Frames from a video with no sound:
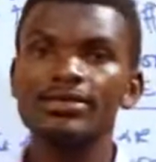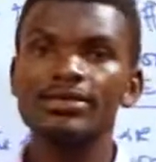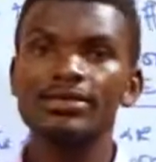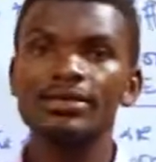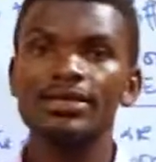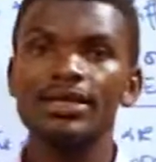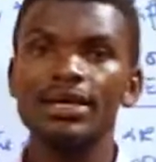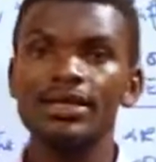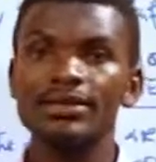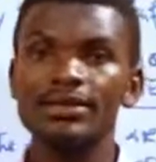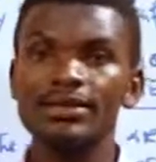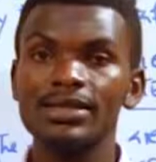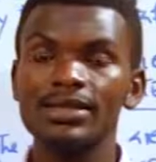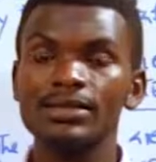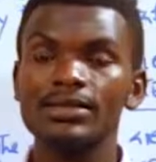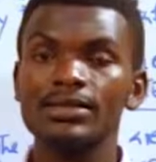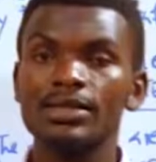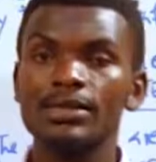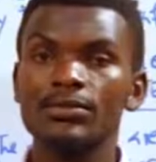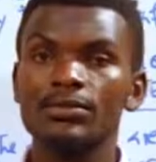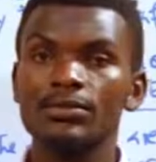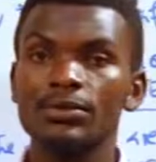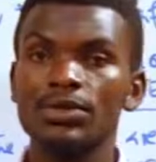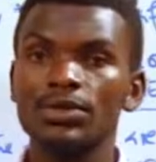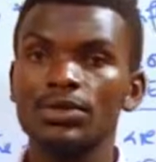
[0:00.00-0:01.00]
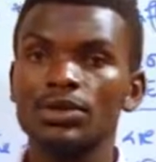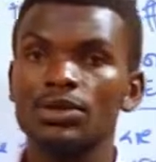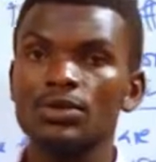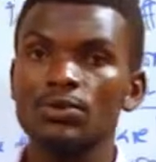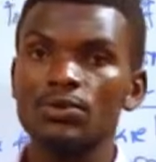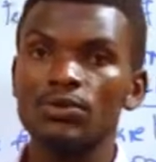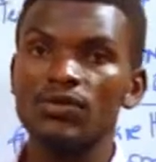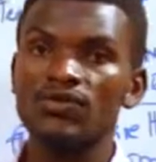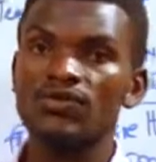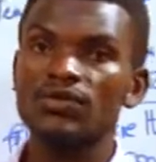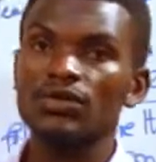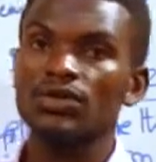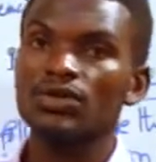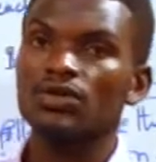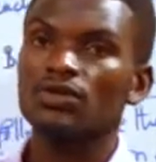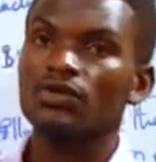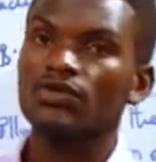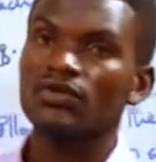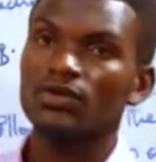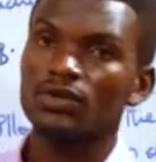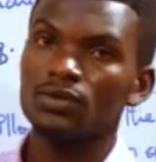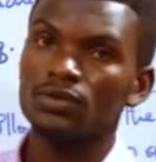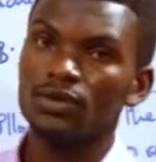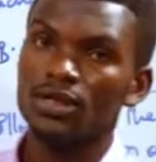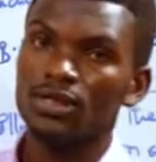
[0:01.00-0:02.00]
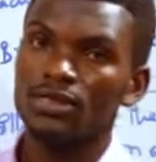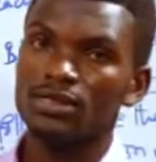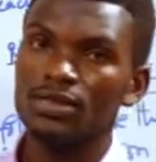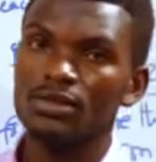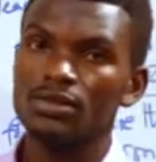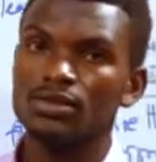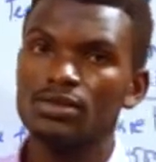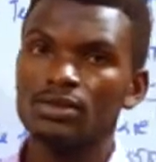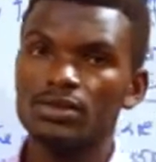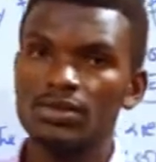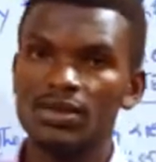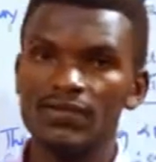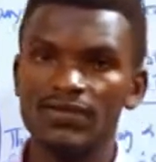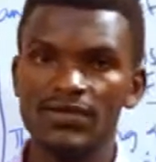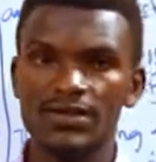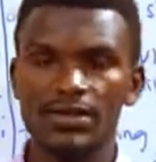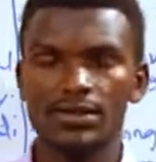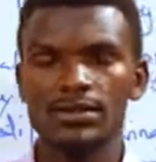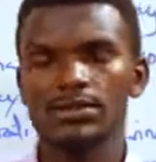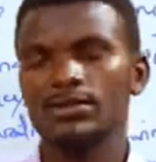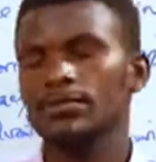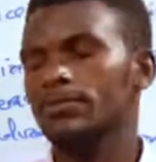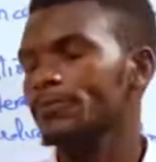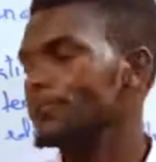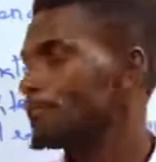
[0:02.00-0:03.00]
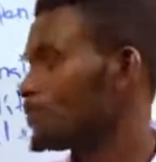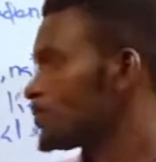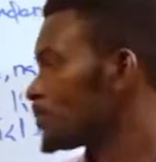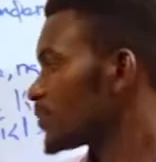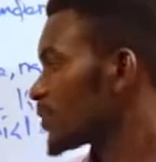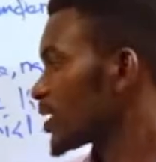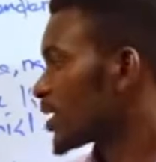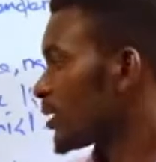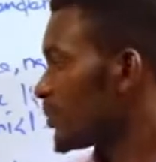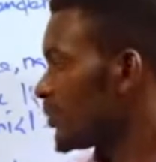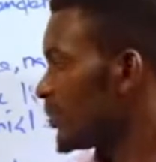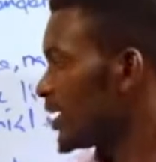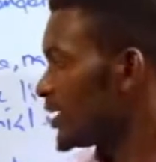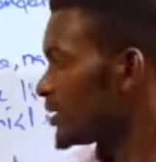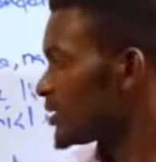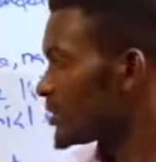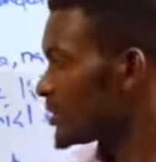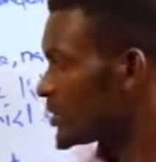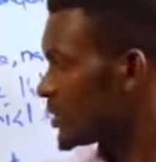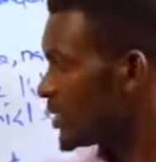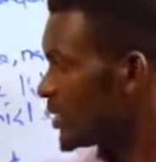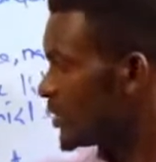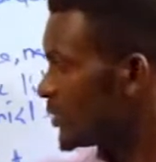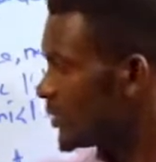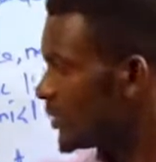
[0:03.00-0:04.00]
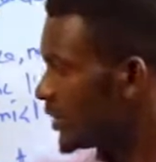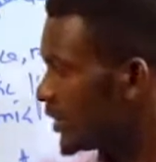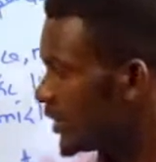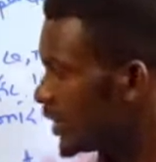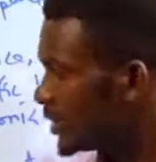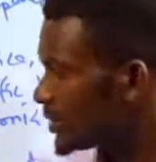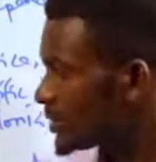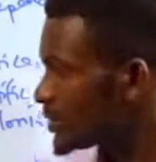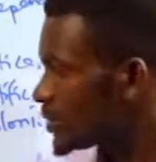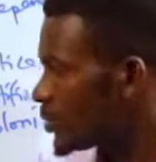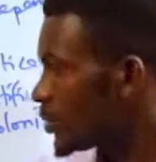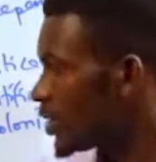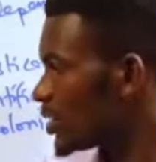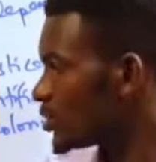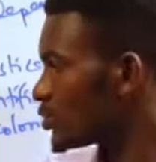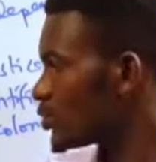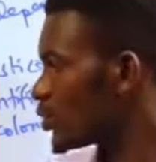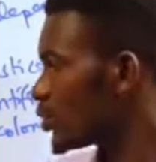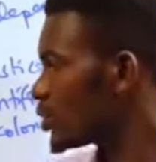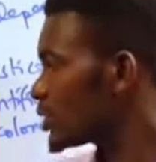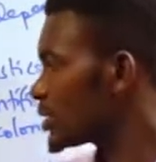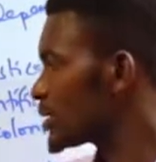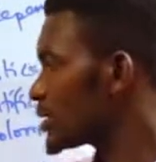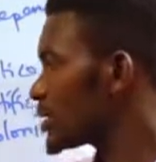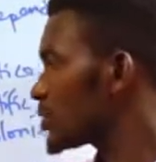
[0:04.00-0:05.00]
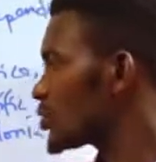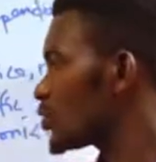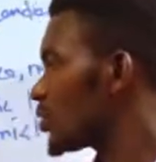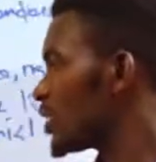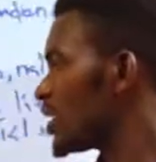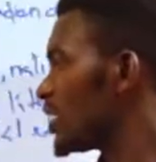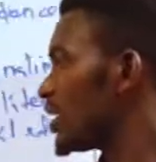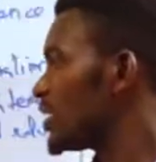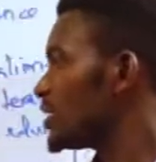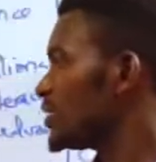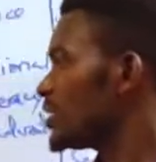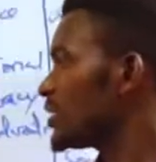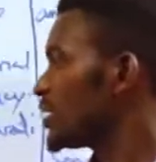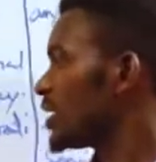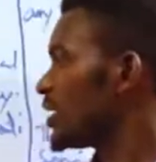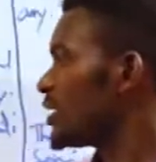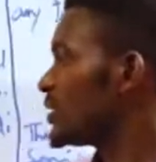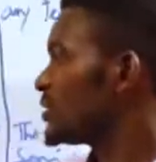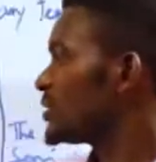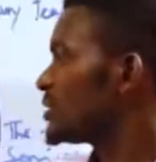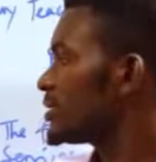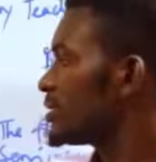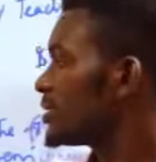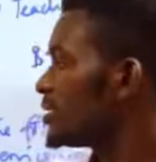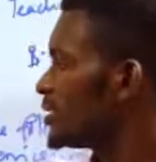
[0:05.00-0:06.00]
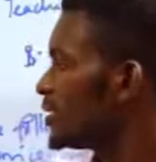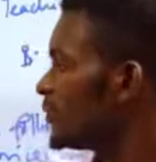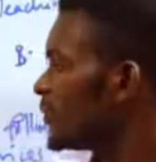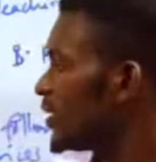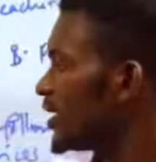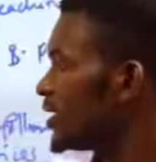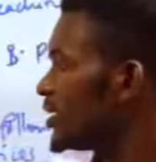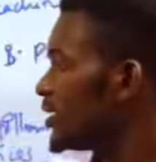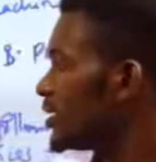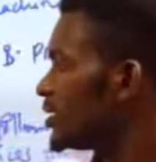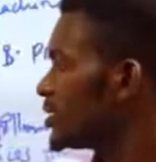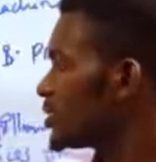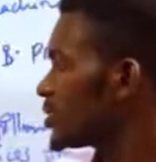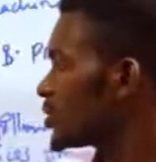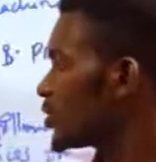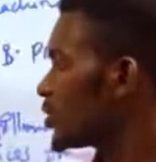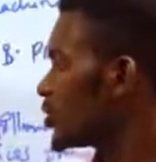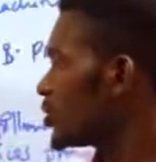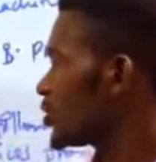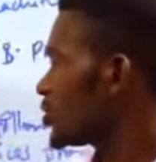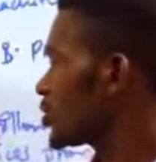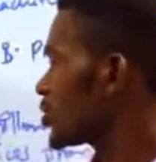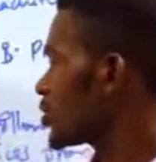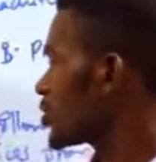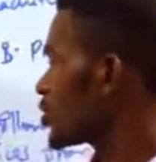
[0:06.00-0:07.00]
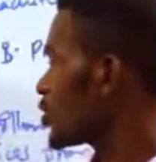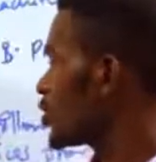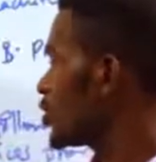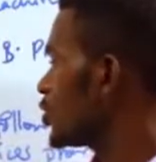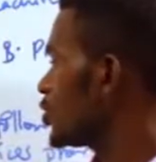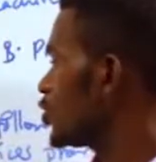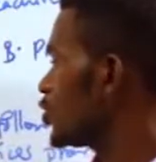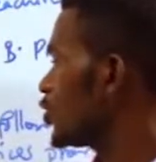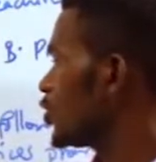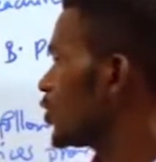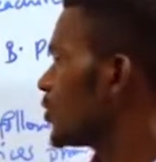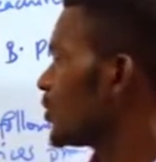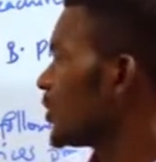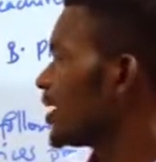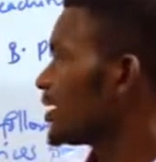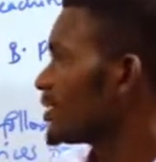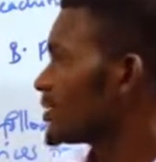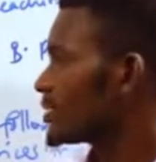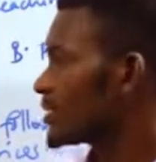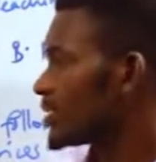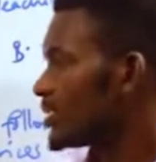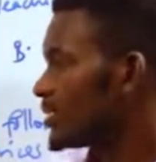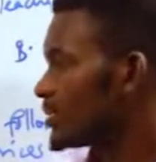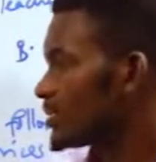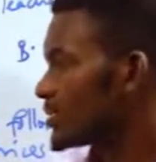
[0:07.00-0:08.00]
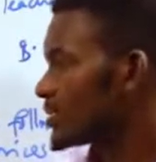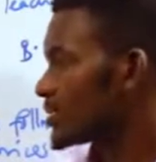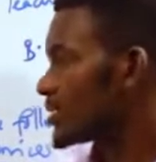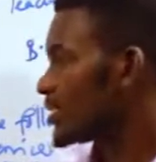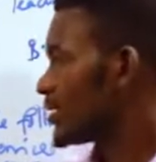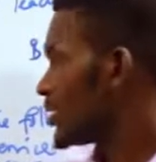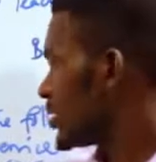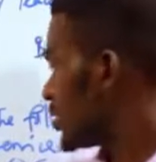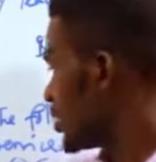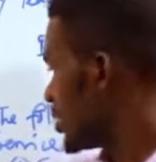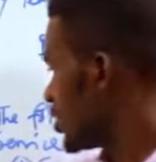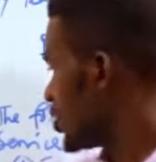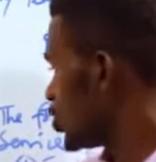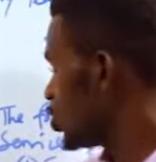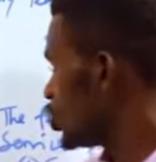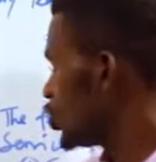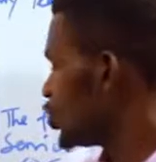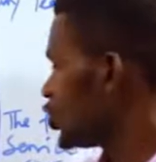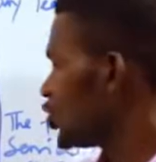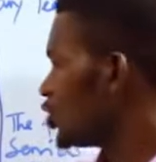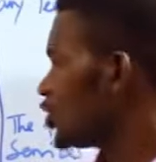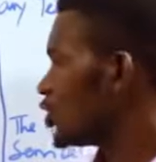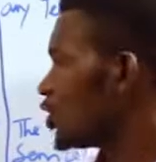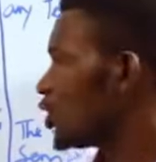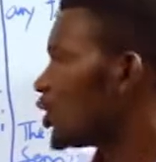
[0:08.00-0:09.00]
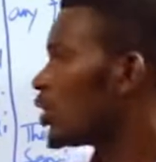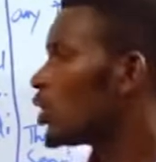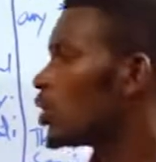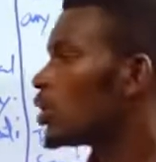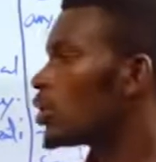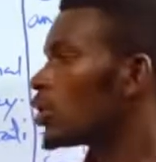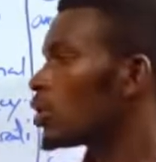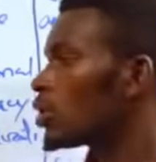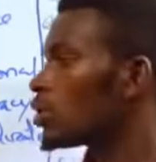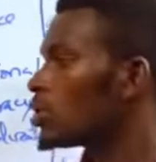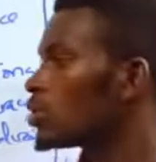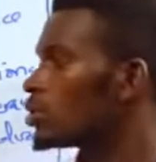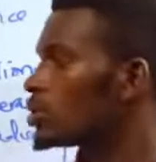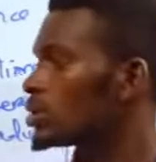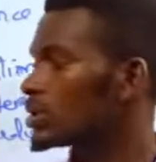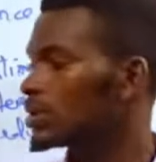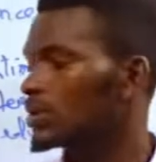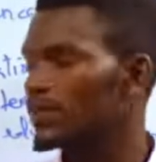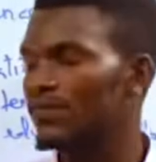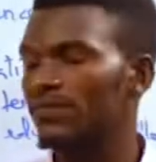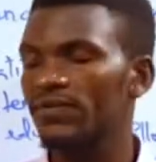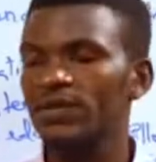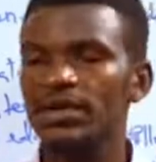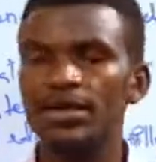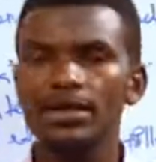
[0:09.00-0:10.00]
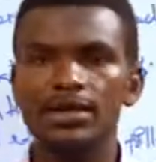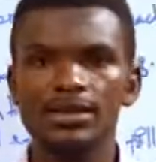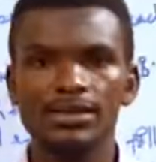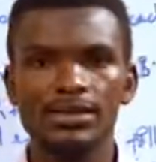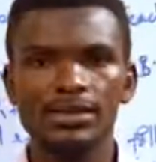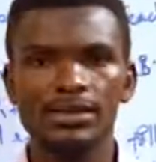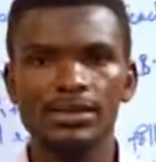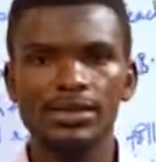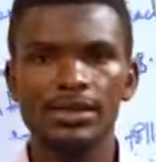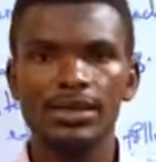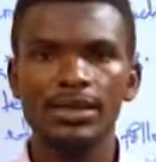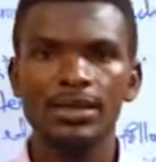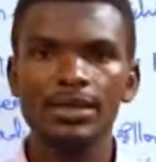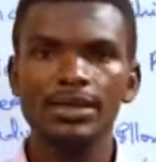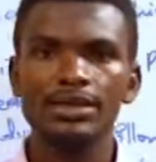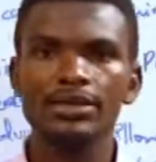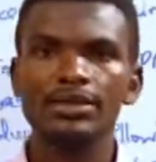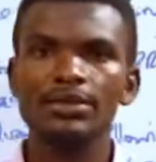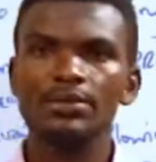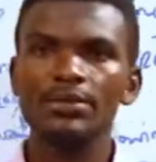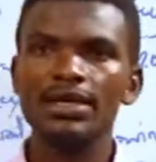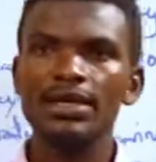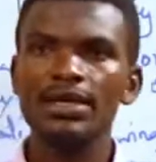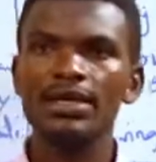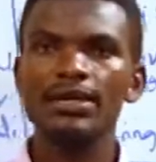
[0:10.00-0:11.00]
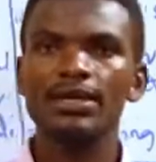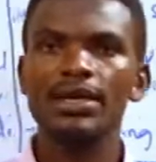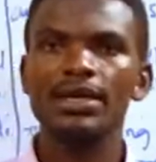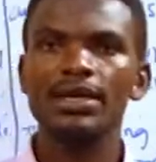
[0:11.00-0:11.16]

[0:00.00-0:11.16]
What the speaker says: racism in the provision of education service. But the last one was to eradicate dependence on colonial masters in all spheres. It means